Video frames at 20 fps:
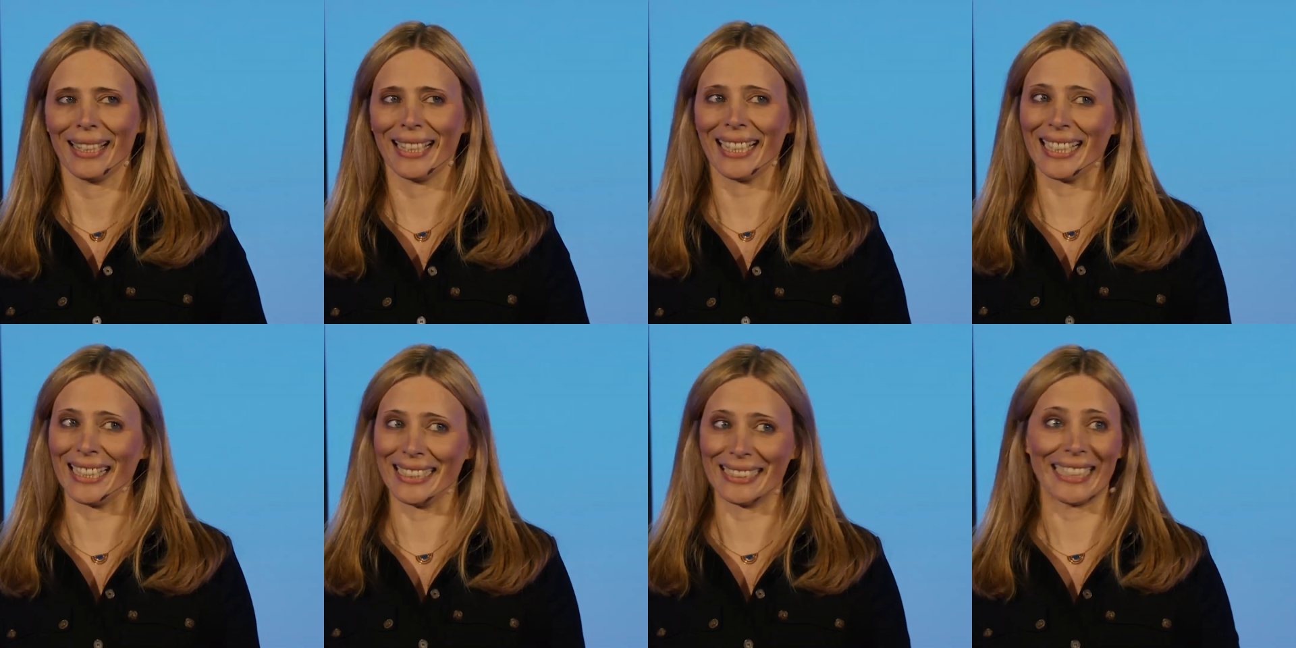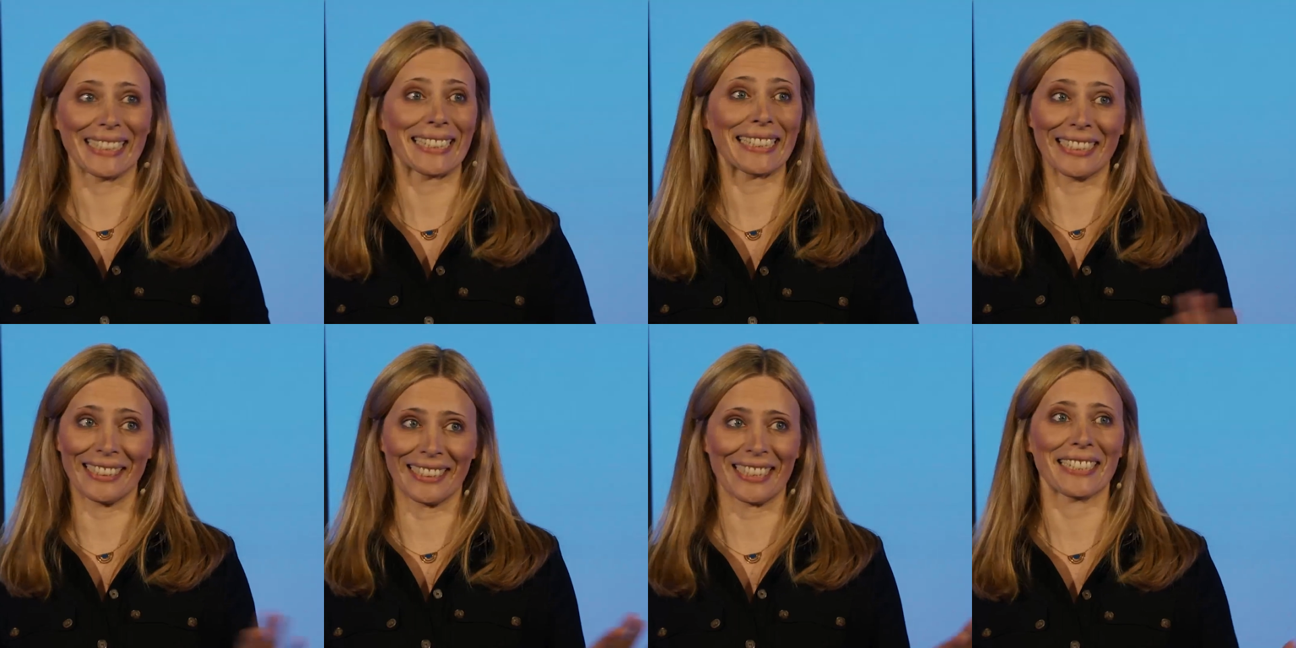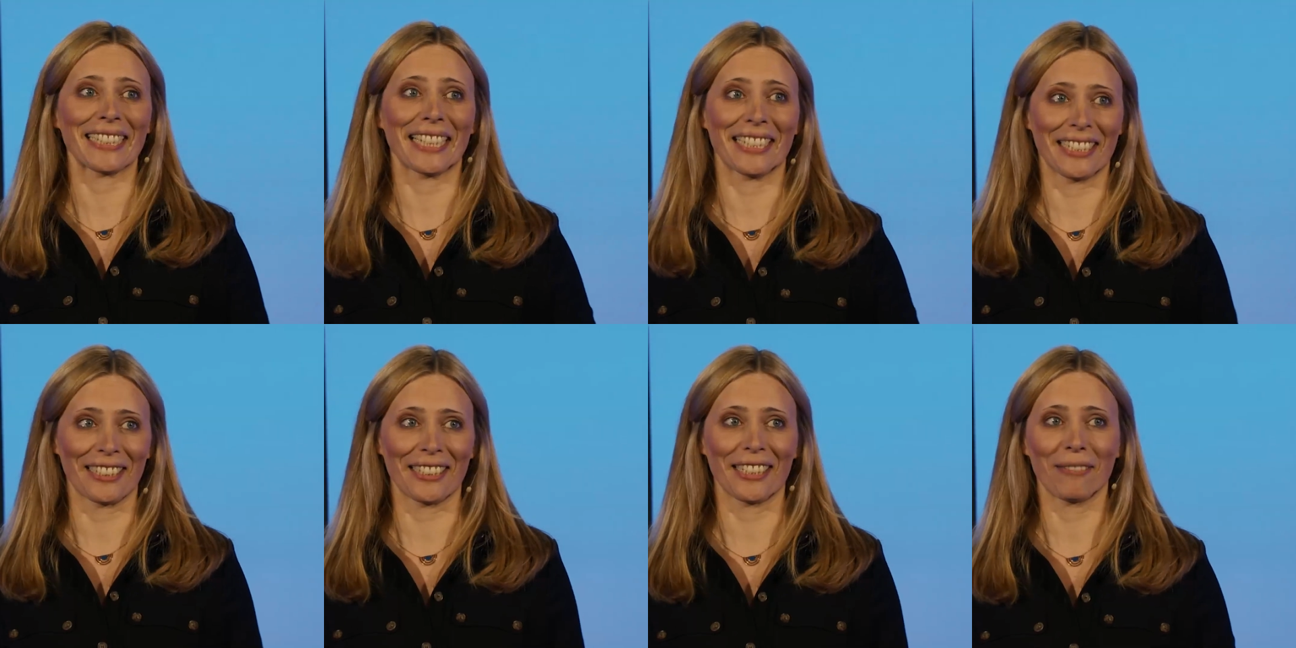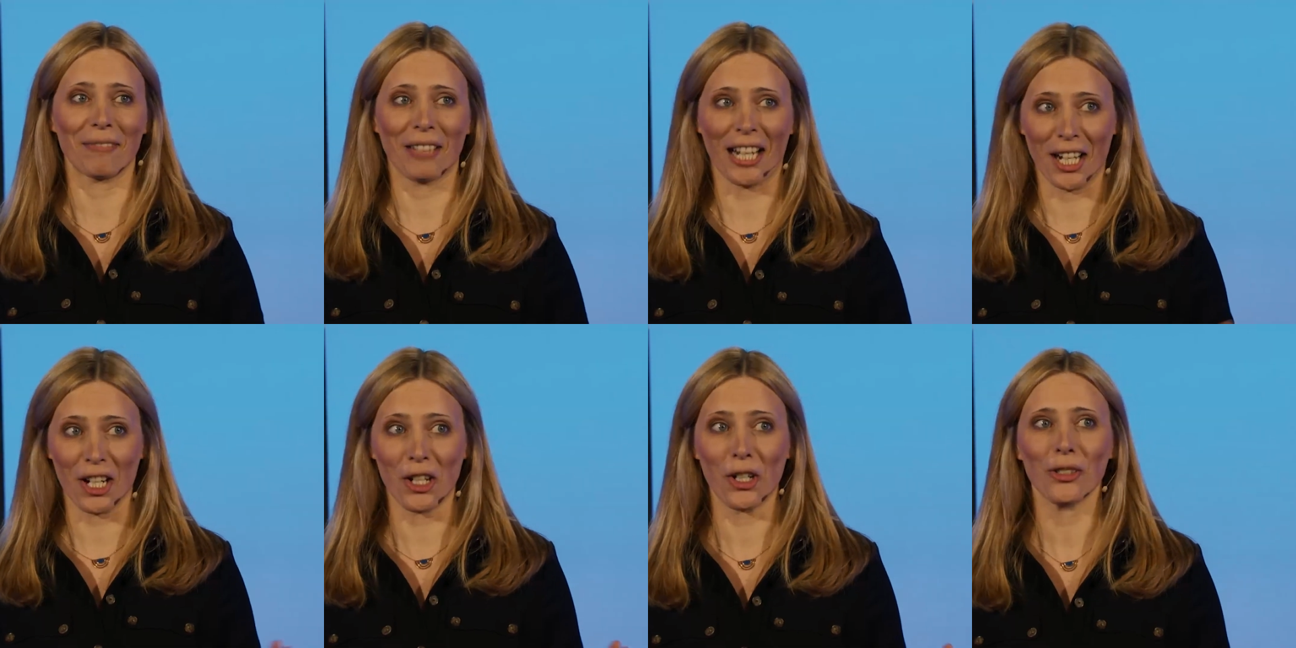Again, that's easier said than
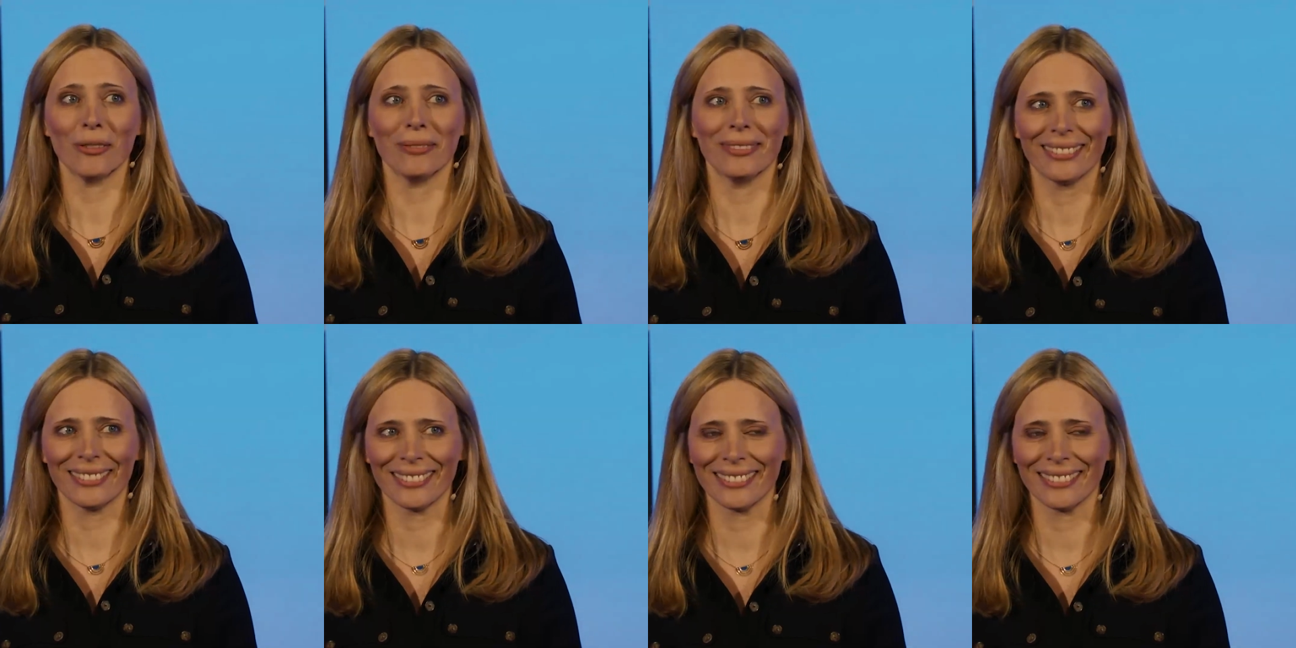done, I know.